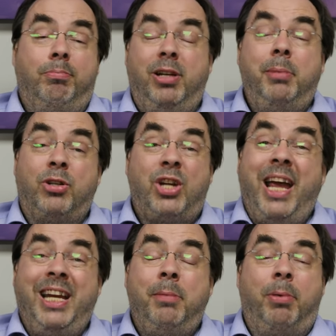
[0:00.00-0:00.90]
pretty much
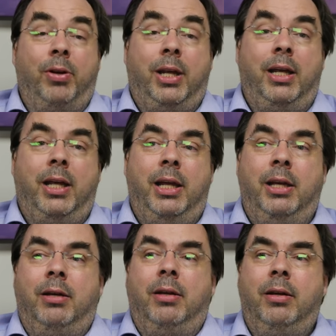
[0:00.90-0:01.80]
anybody
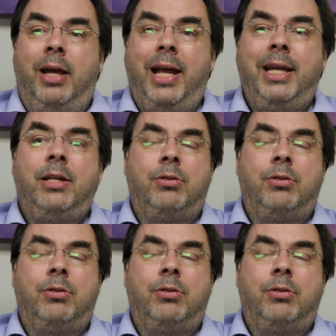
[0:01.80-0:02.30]
in any